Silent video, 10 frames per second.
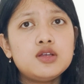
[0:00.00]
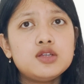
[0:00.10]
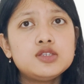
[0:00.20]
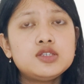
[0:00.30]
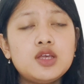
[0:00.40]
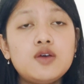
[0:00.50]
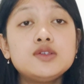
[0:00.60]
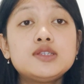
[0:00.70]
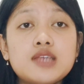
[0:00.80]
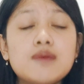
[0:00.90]
So,
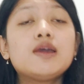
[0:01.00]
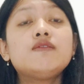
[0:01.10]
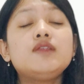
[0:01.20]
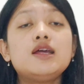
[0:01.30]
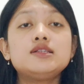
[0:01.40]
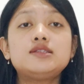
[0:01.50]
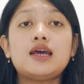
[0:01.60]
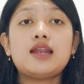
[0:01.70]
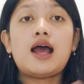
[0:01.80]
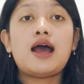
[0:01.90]
some evidence
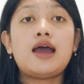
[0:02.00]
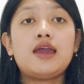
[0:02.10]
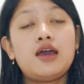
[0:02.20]
that I